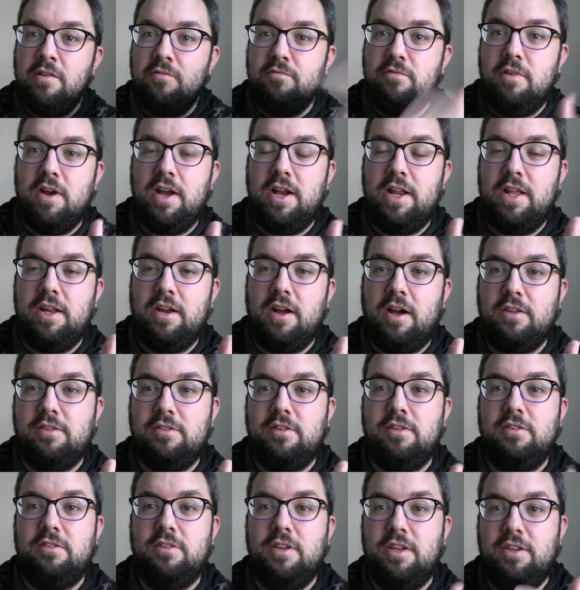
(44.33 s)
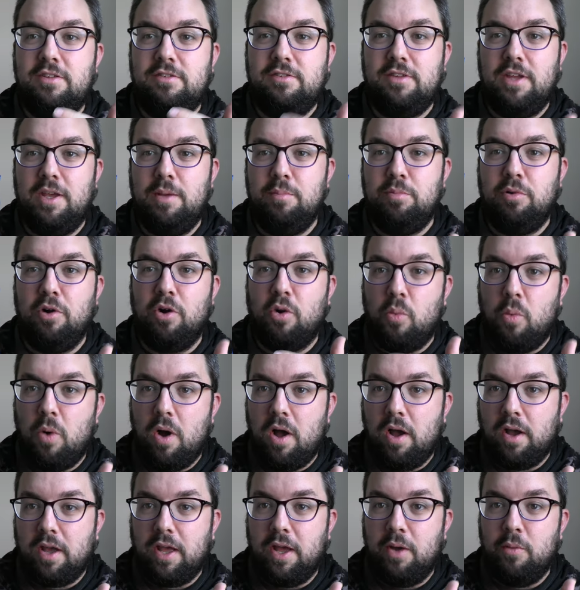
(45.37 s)
really nice to see Seabrook
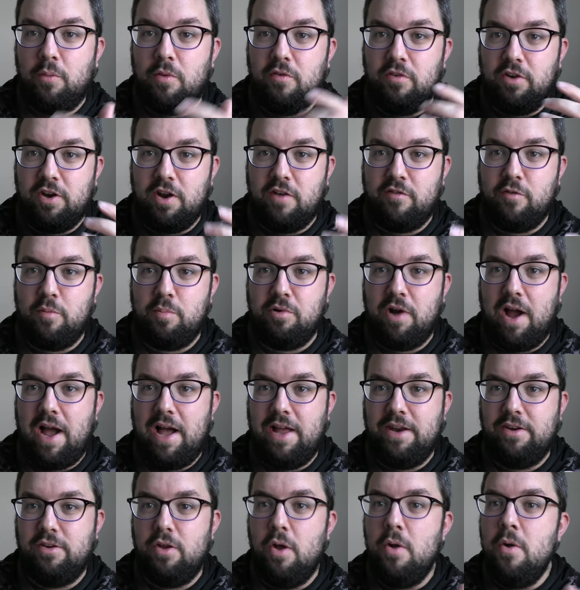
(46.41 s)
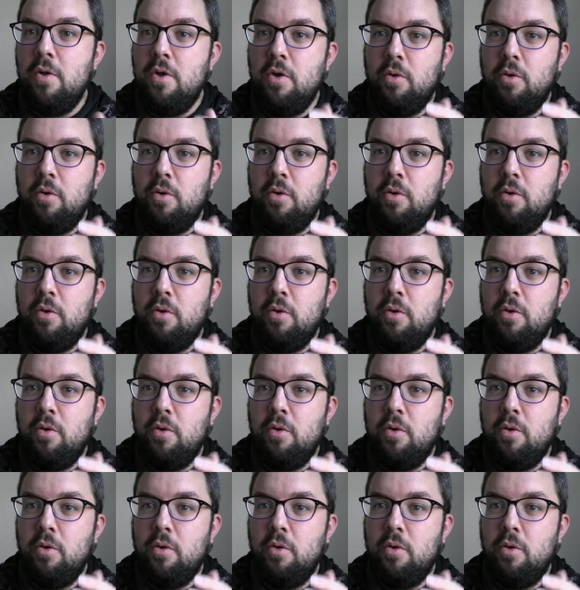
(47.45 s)
working with another brand